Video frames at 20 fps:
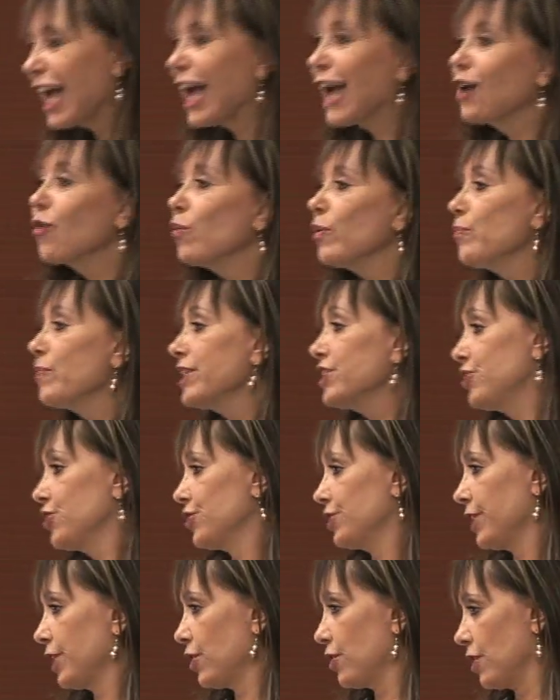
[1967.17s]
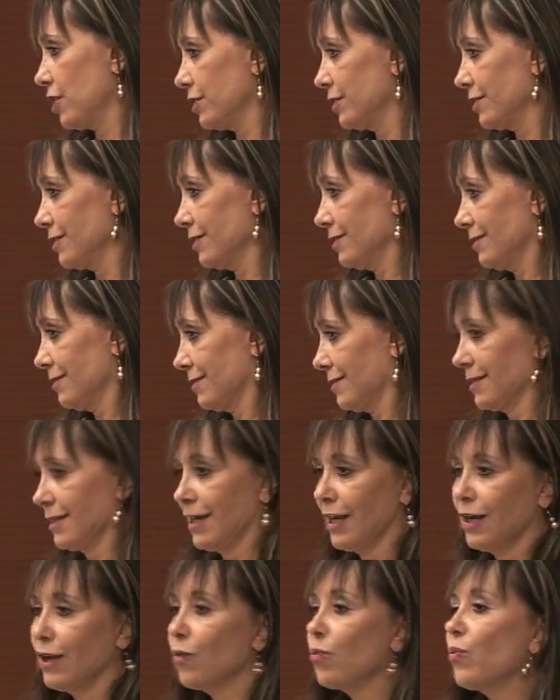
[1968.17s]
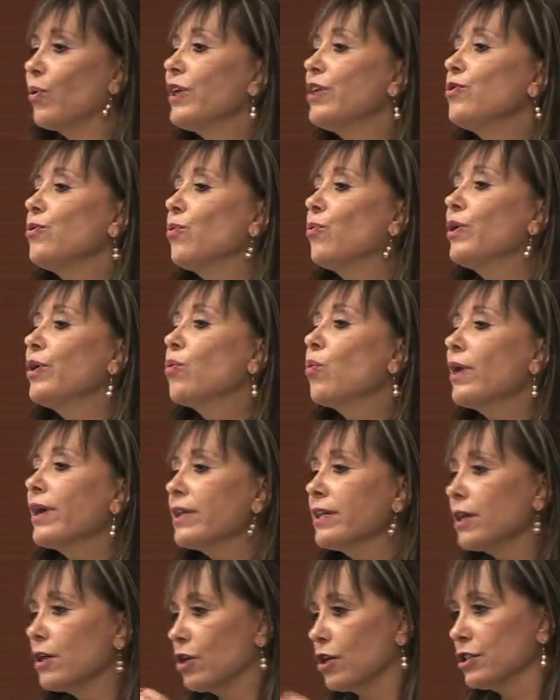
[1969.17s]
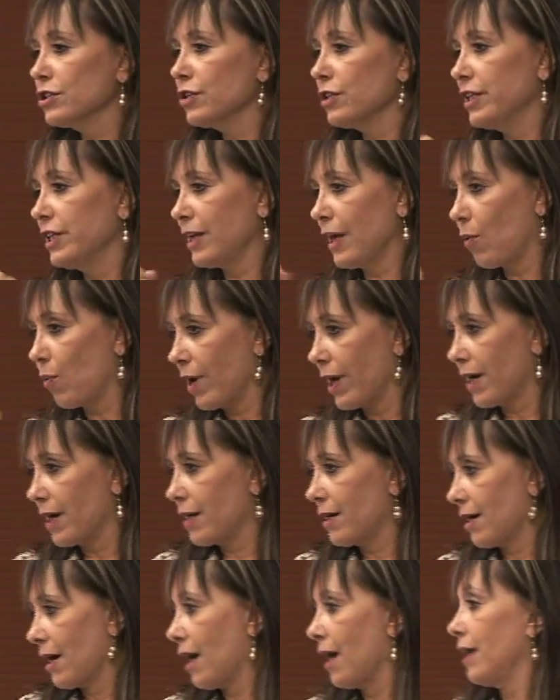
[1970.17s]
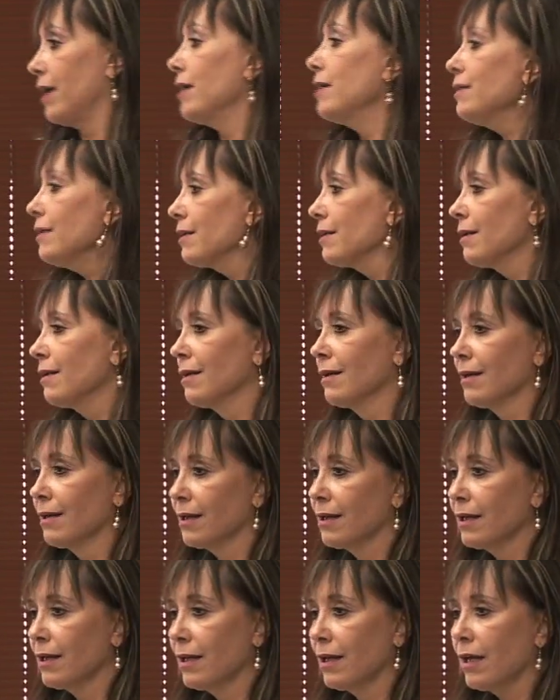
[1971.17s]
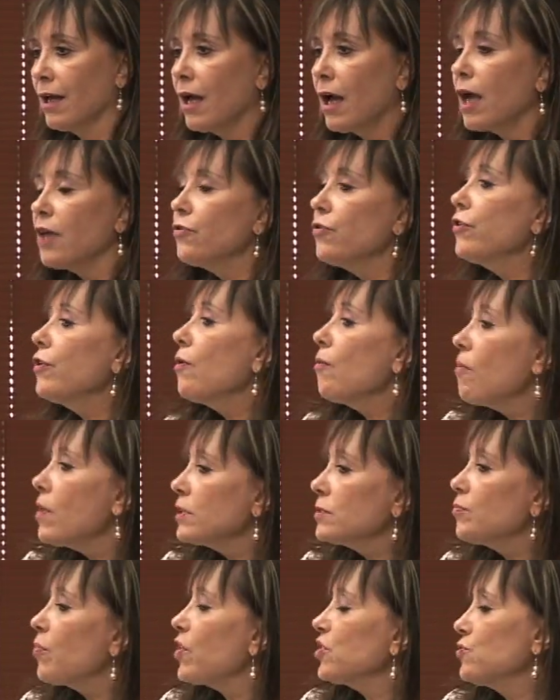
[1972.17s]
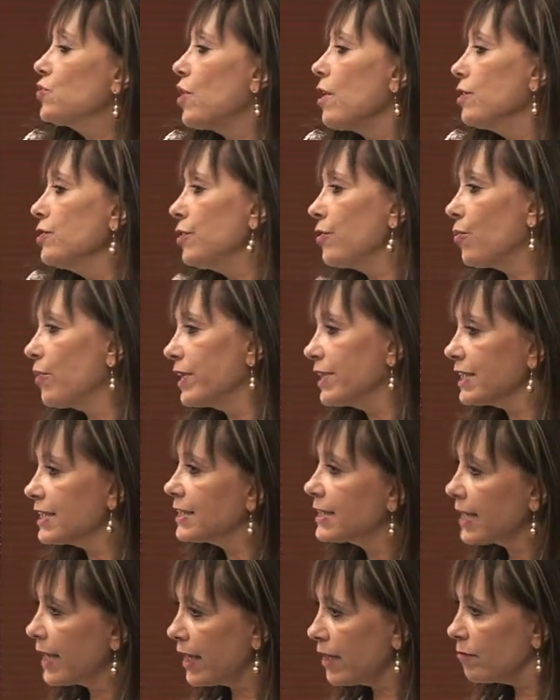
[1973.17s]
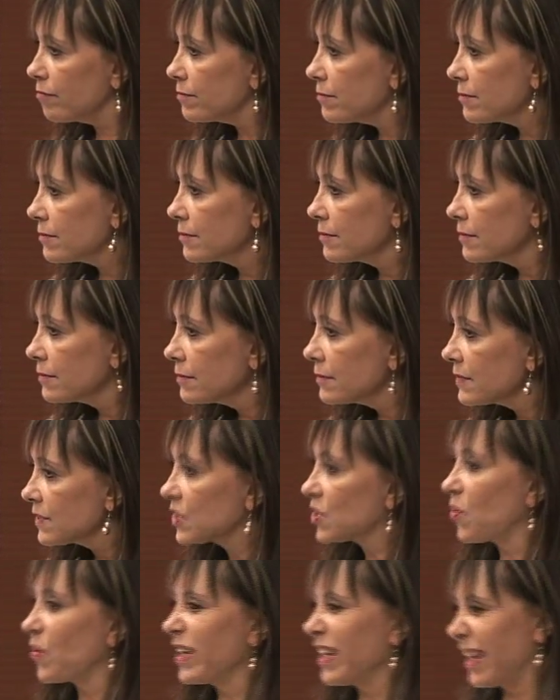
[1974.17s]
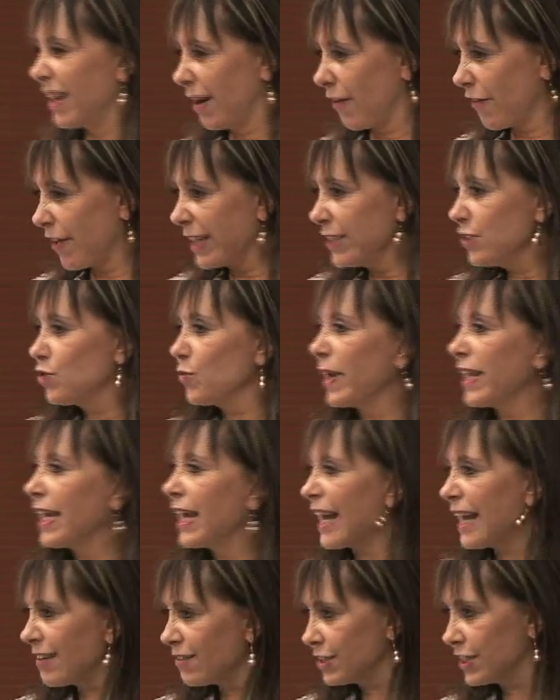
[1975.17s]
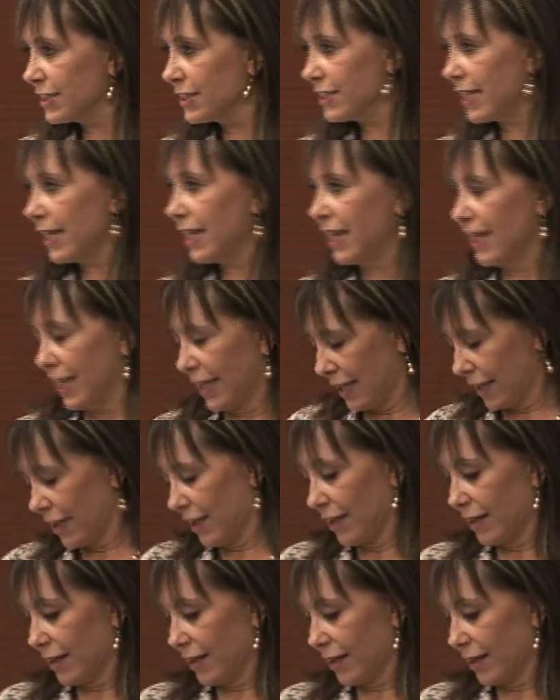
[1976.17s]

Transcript: and we measured the condom. We, we wear the condom in our hand. And you know what? Both condoms were the same. So when I arrived to my house, the, uh,